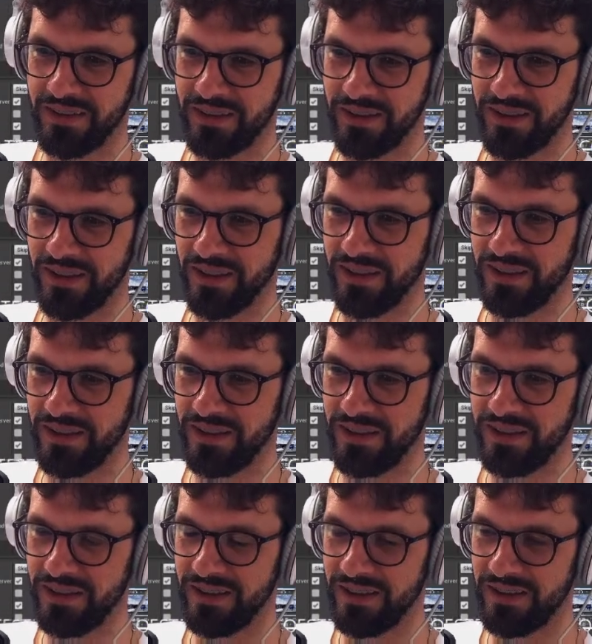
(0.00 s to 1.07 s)
Yeah.
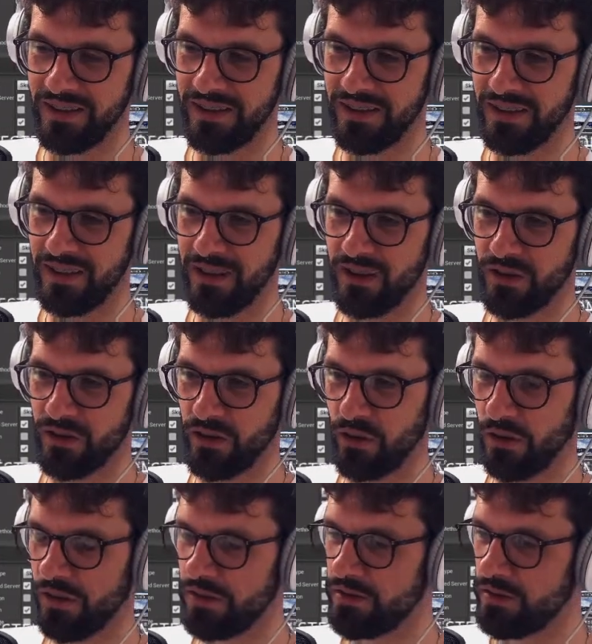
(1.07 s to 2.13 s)
You
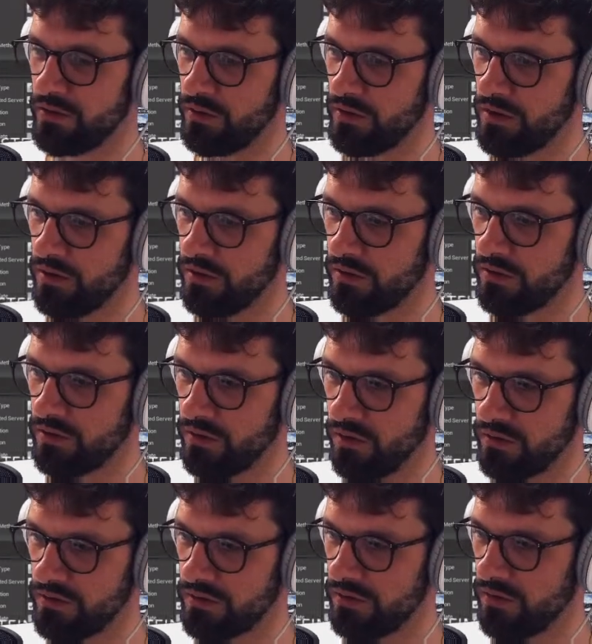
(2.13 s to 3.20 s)
know that studio,
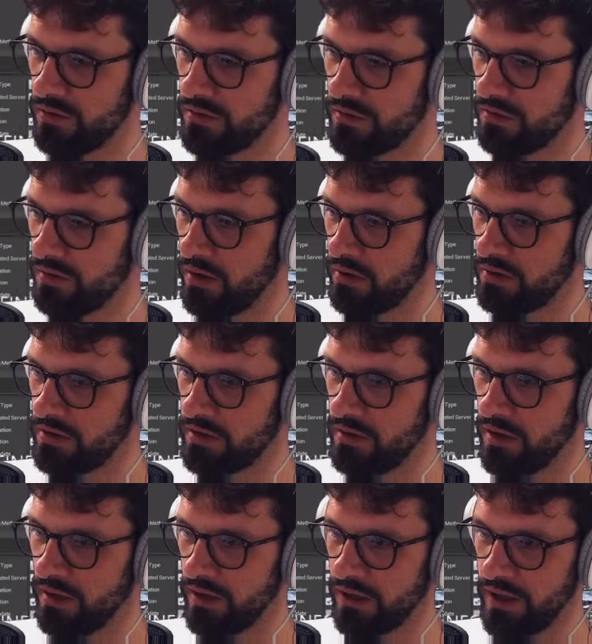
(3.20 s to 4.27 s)
Crows,
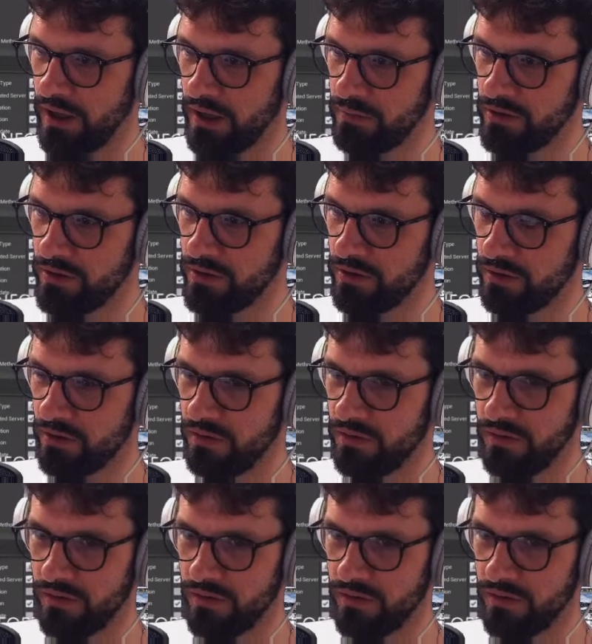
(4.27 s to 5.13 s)
the game studio?